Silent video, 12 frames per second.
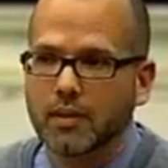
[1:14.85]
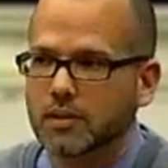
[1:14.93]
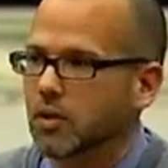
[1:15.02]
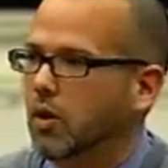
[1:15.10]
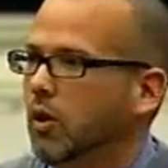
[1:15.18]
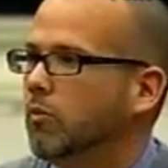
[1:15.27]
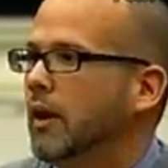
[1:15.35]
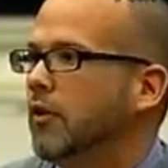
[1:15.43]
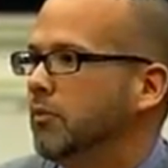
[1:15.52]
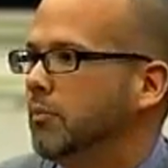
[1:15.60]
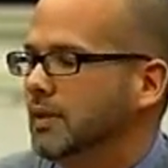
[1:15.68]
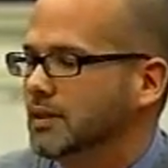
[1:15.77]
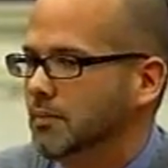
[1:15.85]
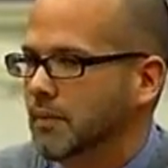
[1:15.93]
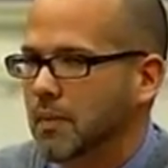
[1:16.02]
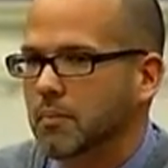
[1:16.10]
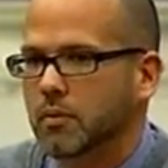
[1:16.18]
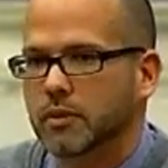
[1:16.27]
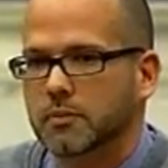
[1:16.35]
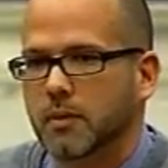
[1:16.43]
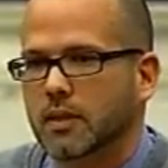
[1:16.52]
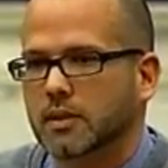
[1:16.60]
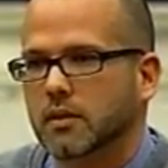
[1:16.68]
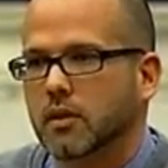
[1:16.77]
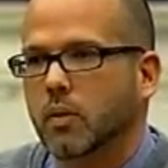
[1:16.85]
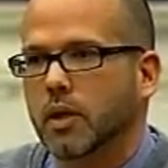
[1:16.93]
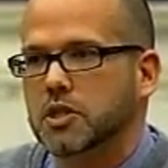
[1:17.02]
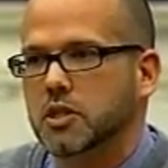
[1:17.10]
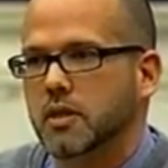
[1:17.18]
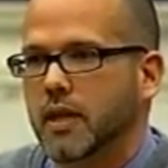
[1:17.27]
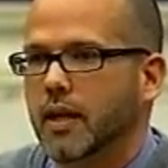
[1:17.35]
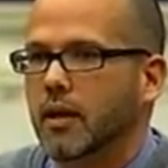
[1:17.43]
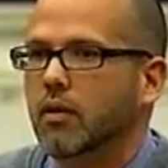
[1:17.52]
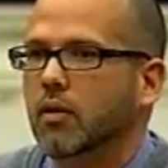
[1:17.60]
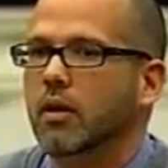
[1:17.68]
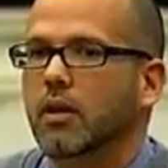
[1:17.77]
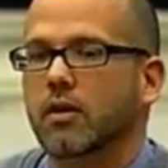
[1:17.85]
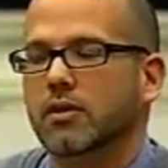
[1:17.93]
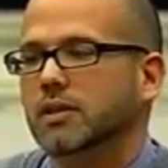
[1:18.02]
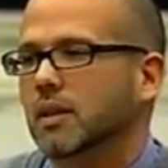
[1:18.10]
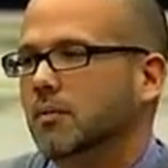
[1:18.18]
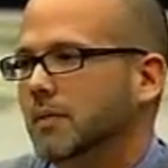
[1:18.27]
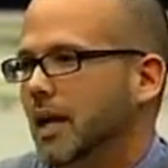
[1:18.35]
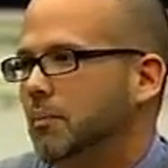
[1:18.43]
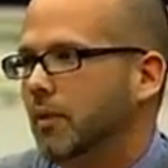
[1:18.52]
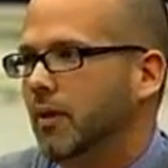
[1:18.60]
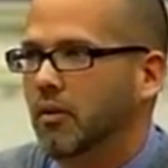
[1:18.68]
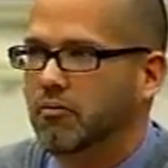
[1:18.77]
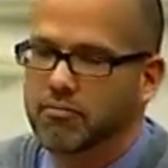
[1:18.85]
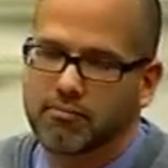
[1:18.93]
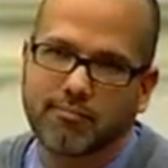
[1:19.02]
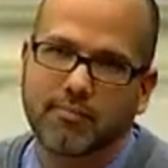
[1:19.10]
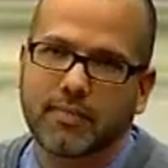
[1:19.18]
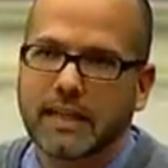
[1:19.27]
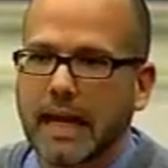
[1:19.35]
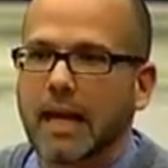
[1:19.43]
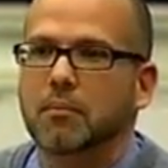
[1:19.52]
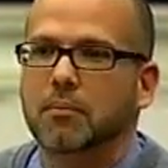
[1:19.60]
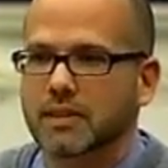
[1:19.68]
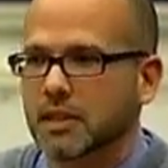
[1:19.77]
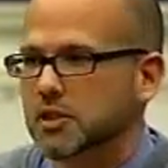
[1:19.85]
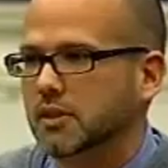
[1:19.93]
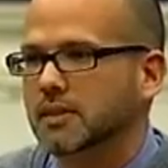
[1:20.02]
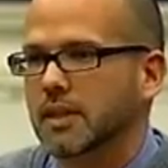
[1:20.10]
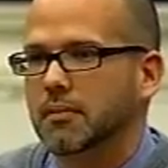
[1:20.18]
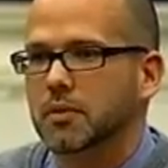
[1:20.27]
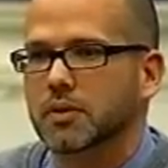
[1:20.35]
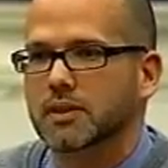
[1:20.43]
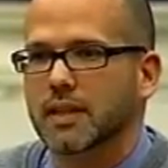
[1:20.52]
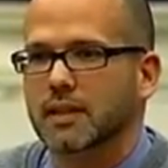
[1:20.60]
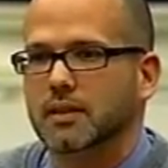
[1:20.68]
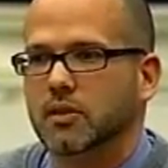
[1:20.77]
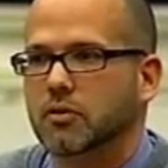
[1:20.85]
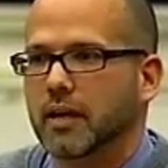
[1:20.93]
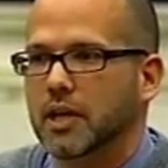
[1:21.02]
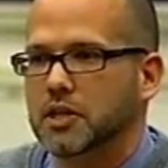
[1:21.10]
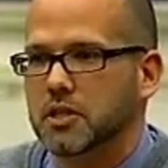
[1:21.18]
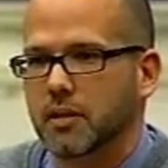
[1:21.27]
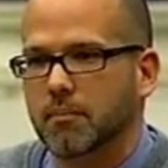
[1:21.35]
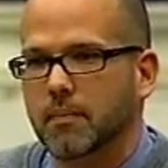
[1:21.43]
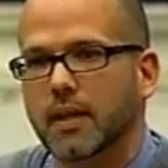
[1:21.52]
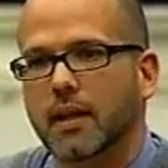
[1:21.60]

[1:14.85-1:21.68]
So rather it be some type of response on a questionnaire or some type of game essentially set up to assess aggression.